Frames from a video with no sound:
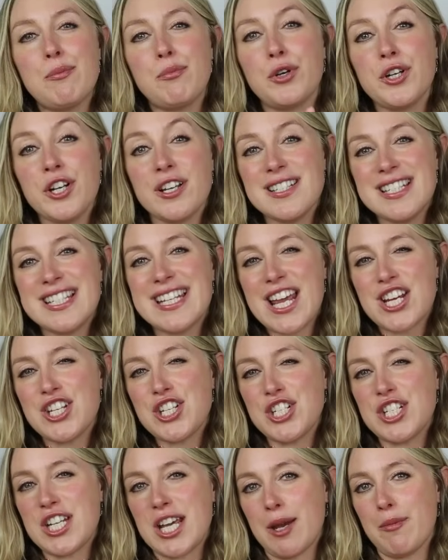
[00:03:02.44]

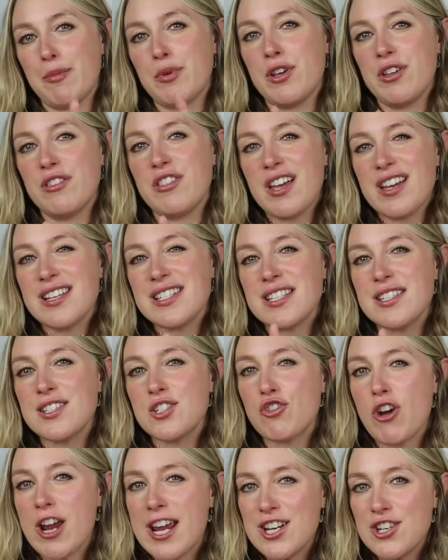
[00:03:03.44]
Pronunciation tip. There is a
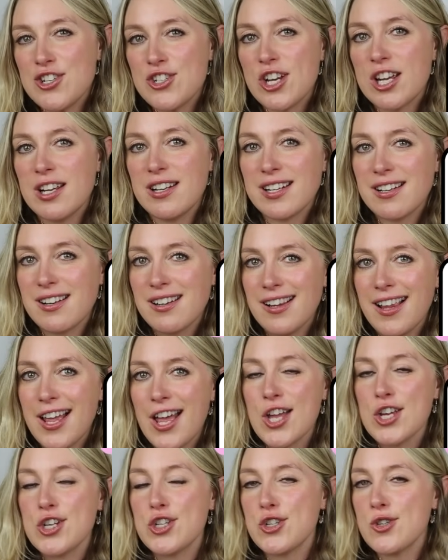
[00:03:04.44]
strange little
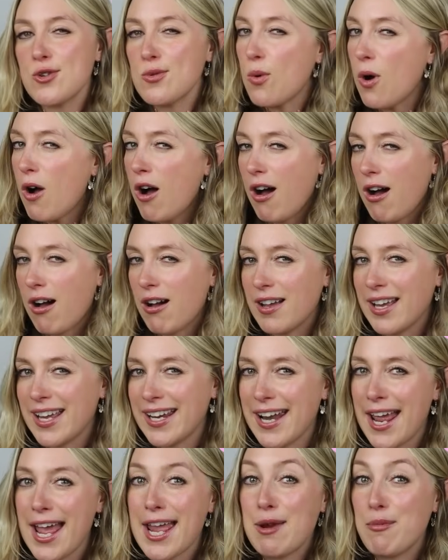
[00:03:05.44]
schwa
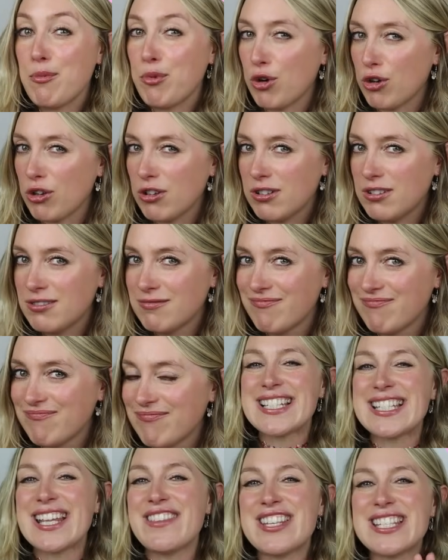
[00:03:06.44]
in April.
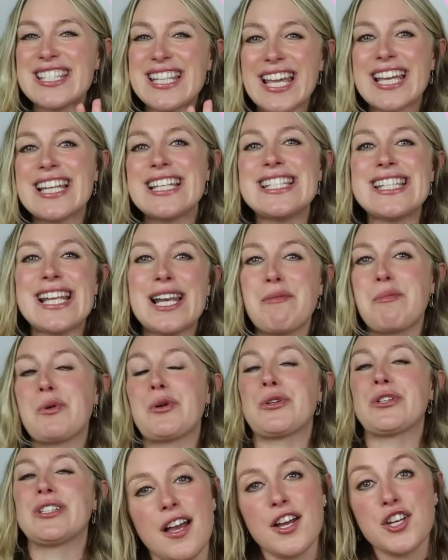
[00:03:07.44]
It's in the second
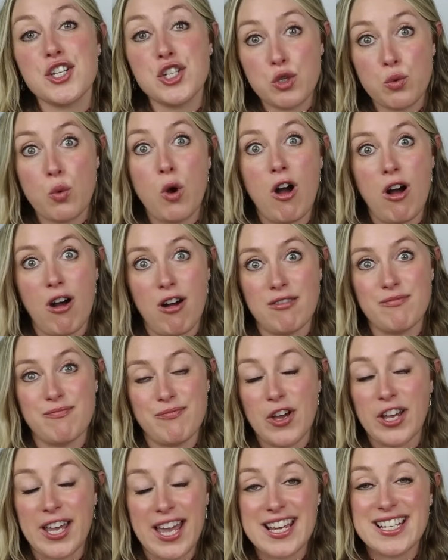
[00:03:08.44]
syllable. A schwa.
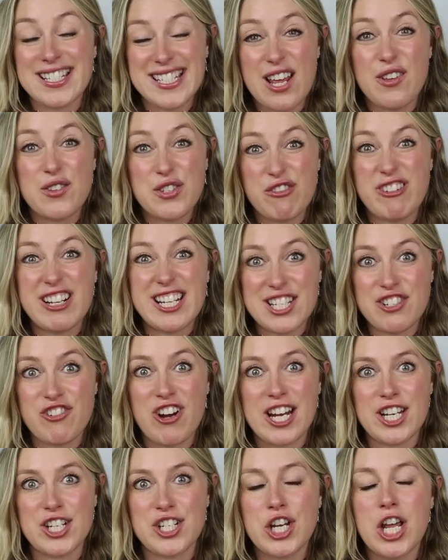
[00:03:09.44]
Okay, it sounds really
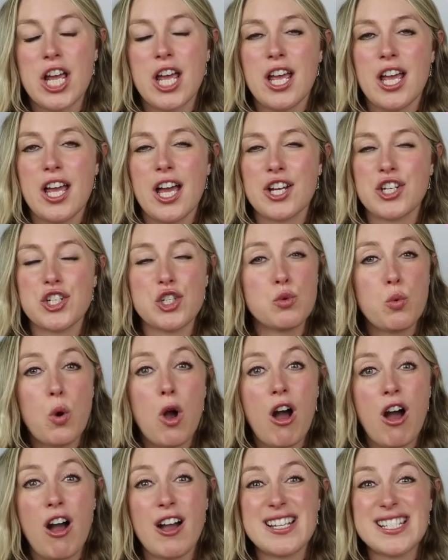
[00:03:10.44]
strange. A
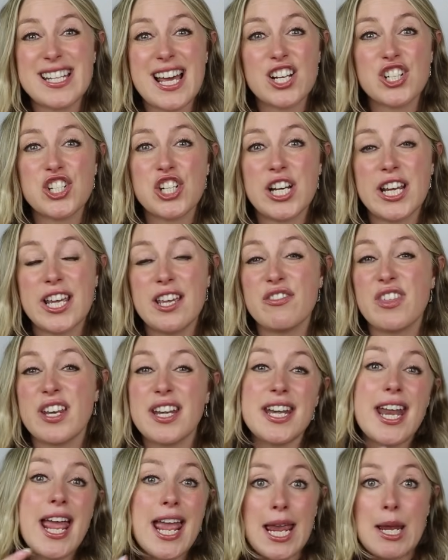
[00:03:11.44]
schwa is actually the
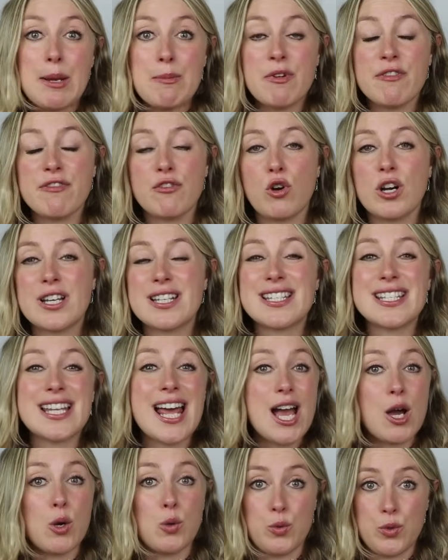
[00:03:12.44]
name for a
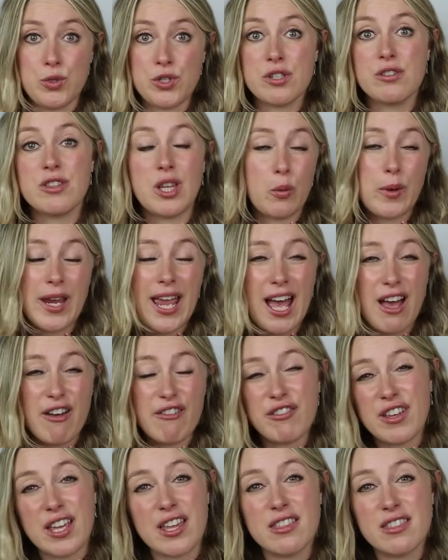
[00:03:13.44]
sound that we
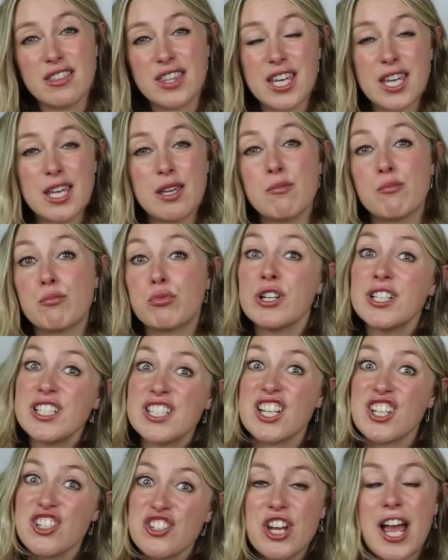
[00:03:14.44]
have in the
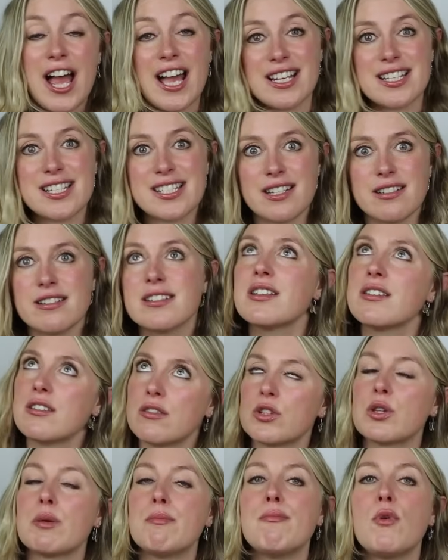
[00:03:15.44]
British accent,
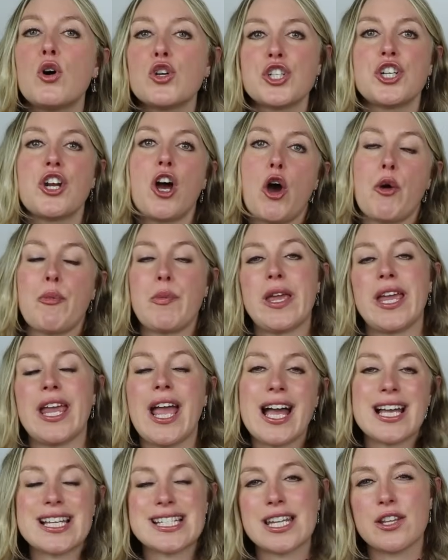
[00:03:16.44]
the modern RP
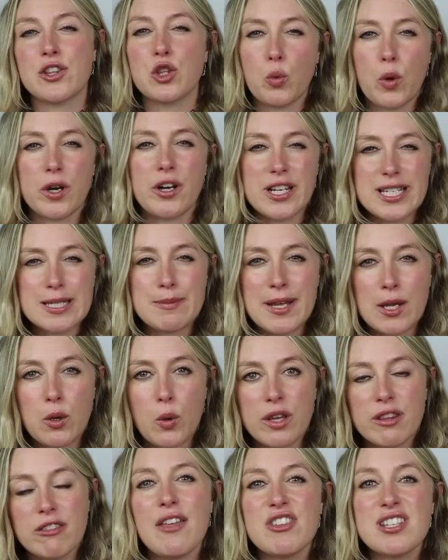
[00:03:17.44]
accent, the one I speak
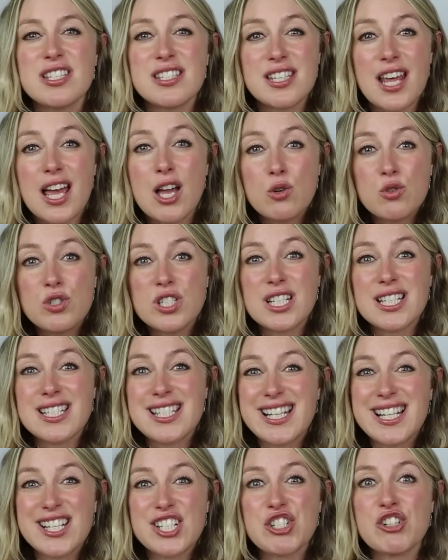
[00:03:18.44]
with. And the sound is
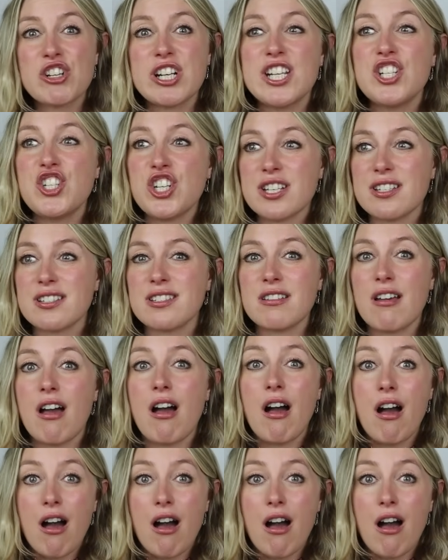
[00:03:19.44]
literally just